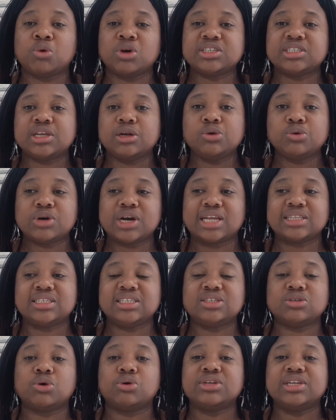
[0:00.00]
they look at
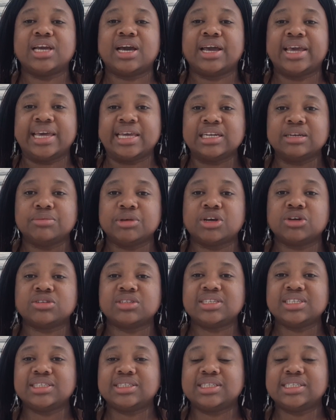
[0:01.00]
it on their end,
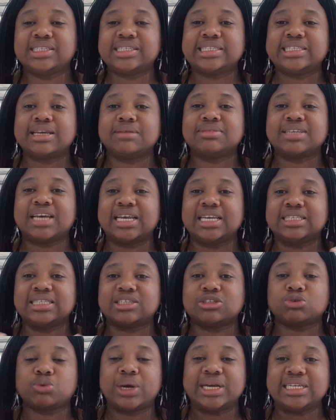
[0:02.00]
because the systems are
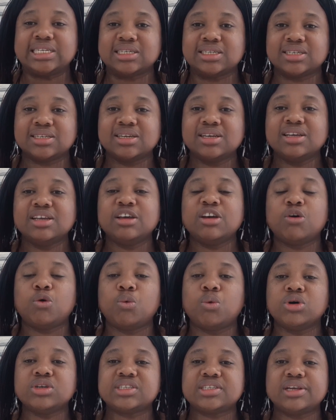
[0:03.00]
intertwined,
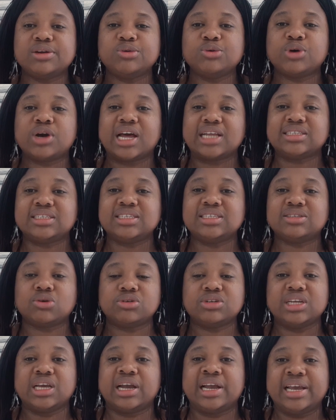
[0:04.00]
once they look at it
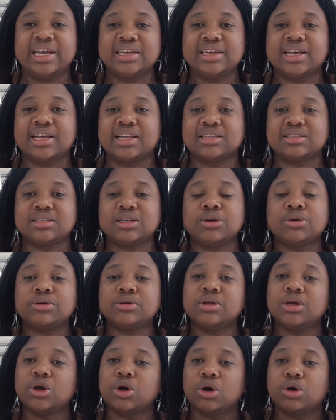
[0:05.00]
on their end, they can say,
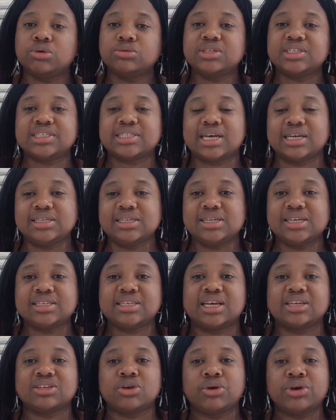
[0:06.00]
oh, this candidate
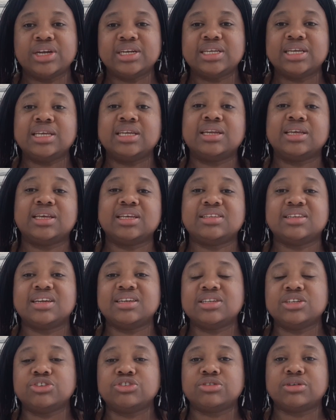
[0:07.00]
has already
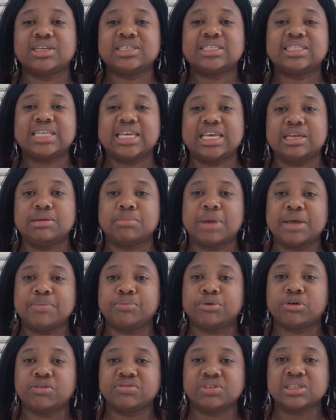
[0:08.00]
indicated interest in my
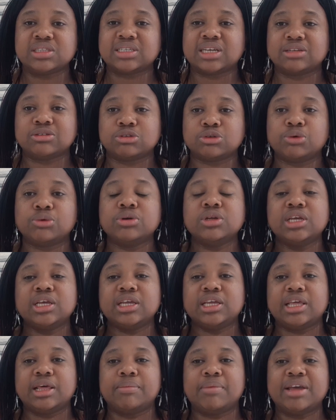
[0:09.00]
province, and so
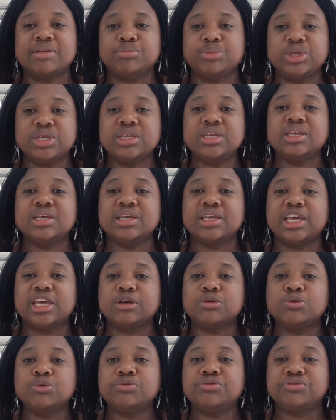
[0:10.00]
it might be a
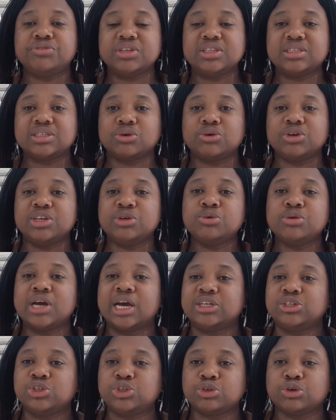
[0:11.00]
good fit or a good
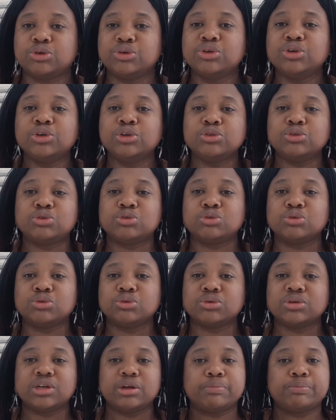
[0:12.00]
addition
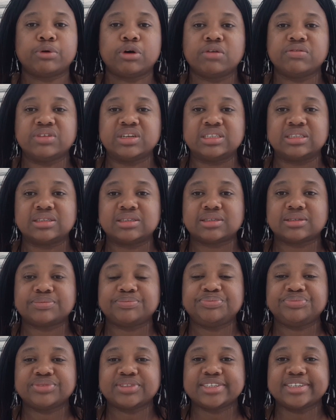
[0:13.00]
to the province.
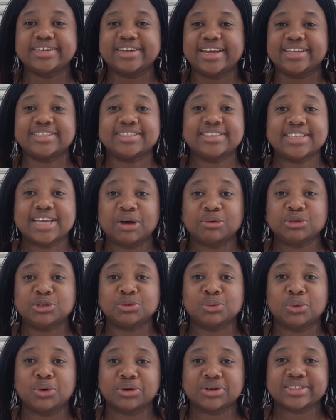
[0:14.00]
That is how
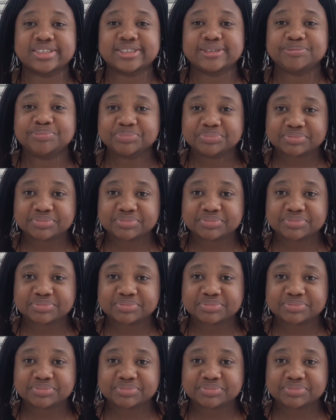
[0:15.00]
it works.